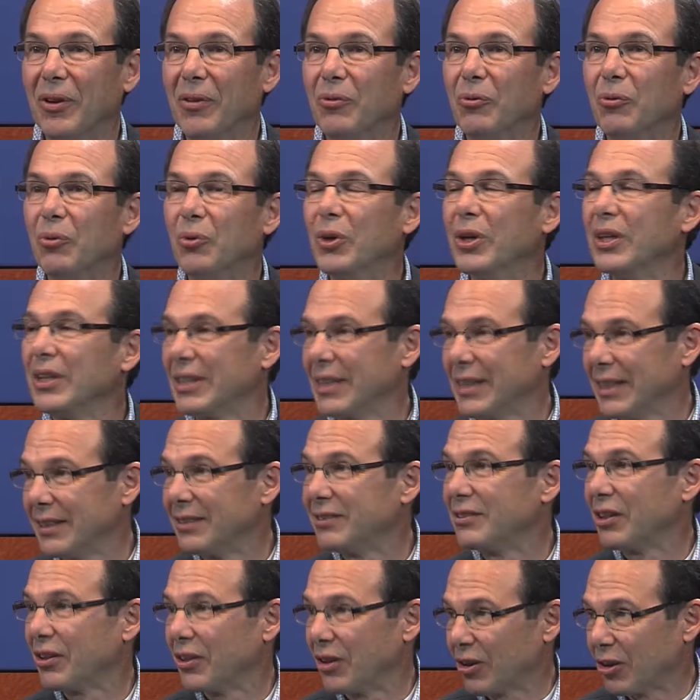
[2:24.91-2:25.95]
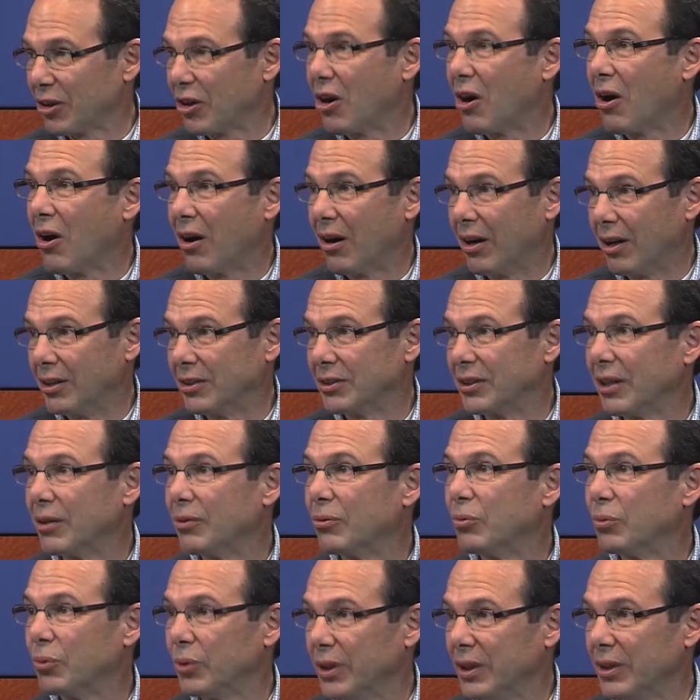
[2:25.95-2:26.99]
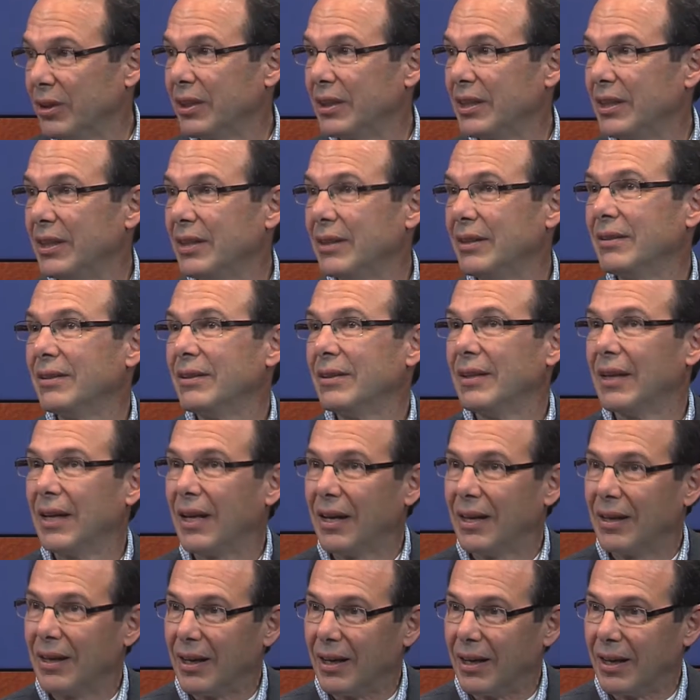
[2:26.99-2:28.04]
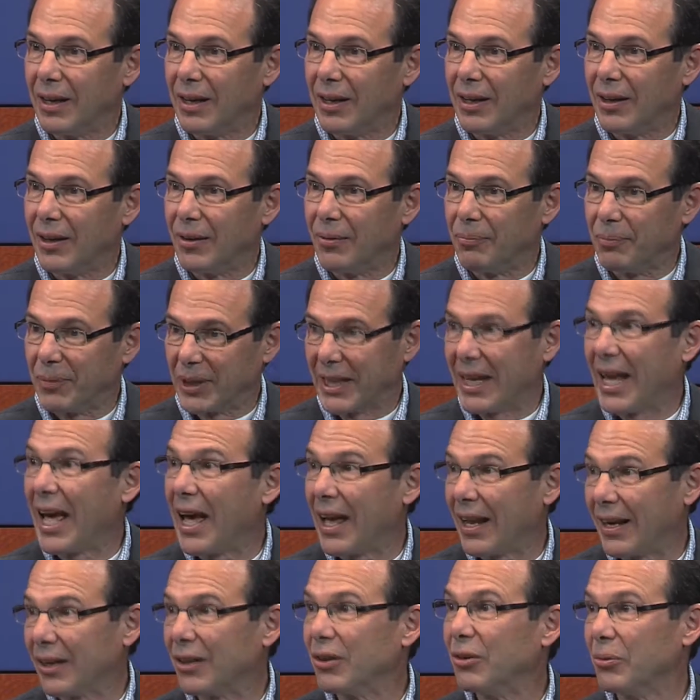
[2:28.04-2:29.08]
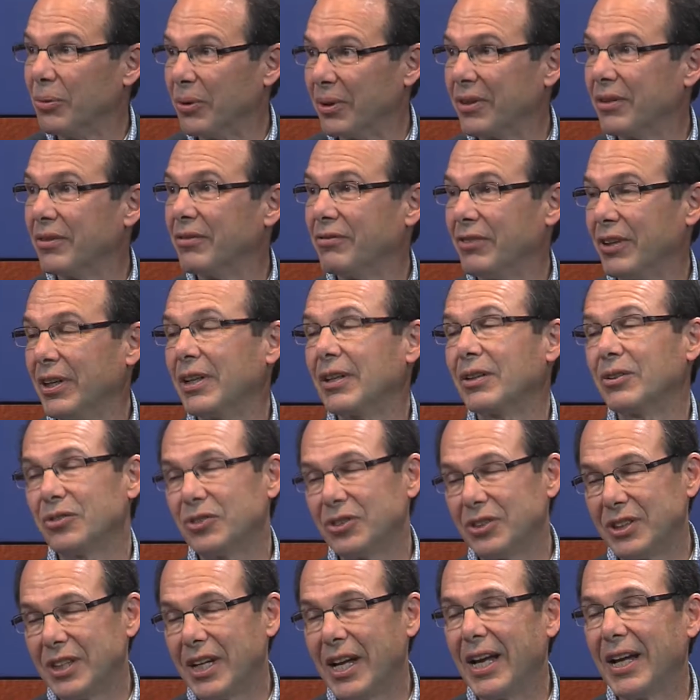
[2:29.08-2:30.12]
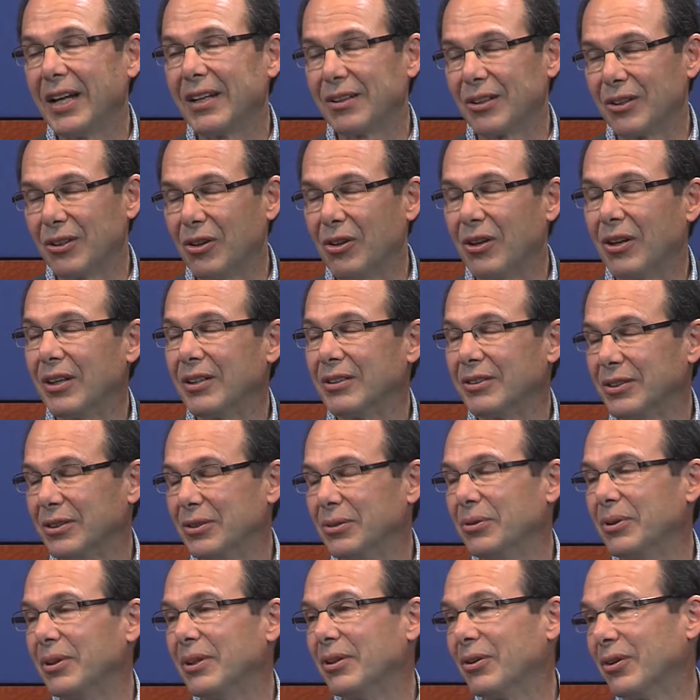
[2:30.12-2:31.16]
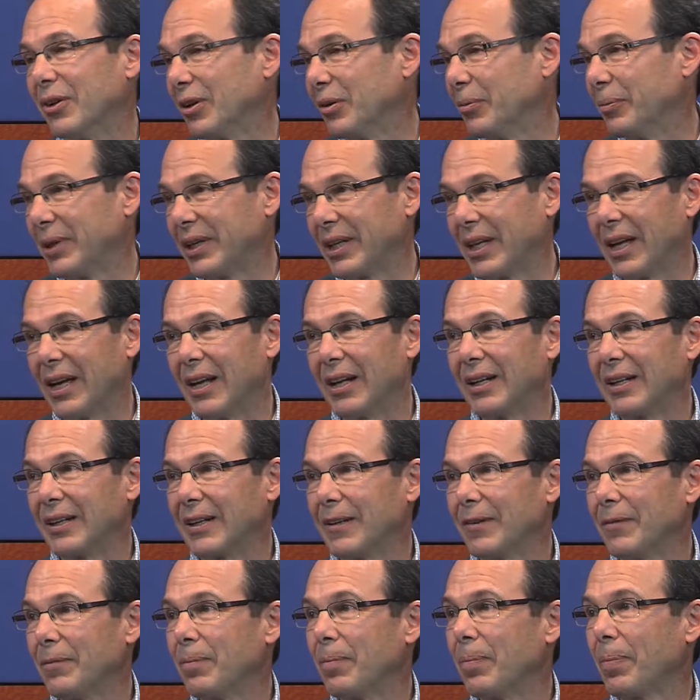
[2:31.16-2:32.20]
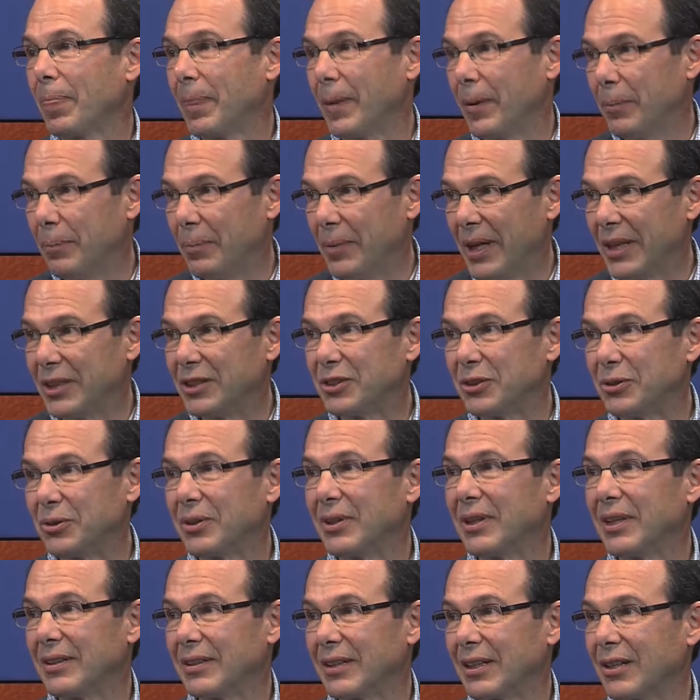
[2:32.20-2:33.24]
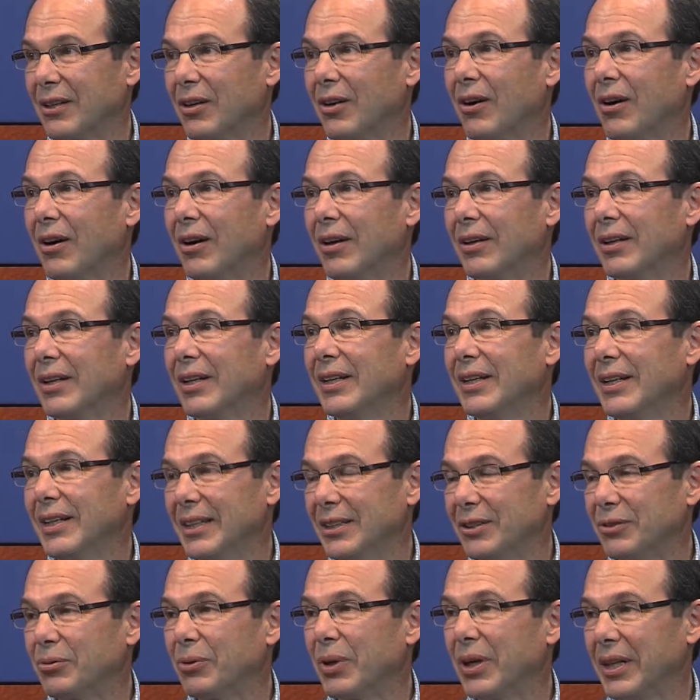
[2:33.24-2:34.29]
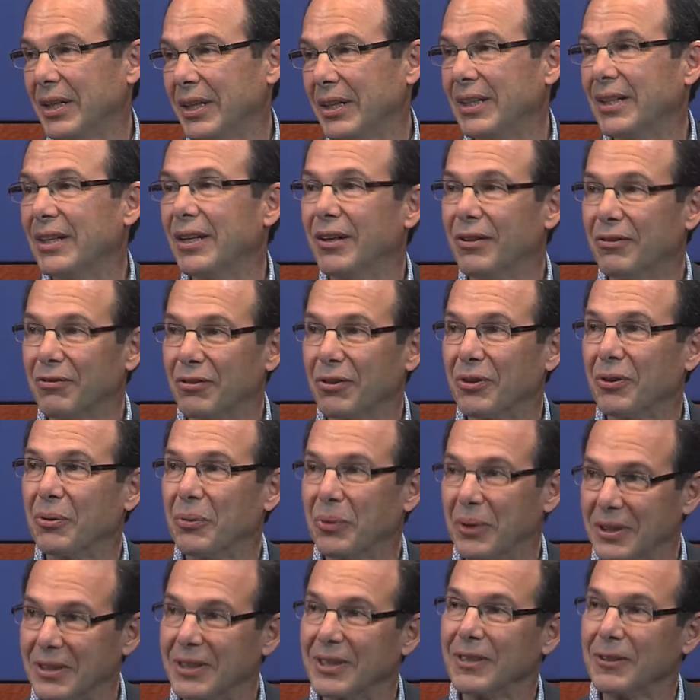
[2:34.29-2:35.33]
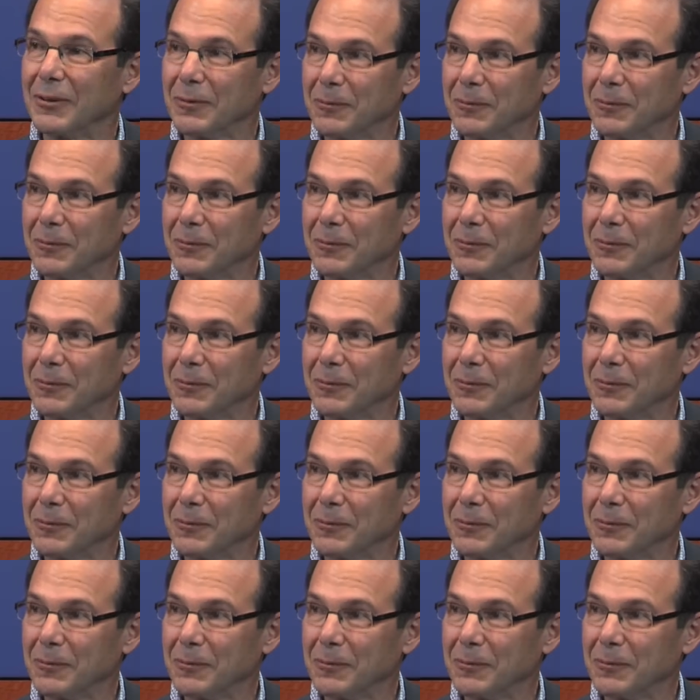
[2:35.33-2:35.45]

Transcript: really into their cars and really mechanical with their vehicles, take the car to an auto mechanic to make sure that the car is ready to go for the winter.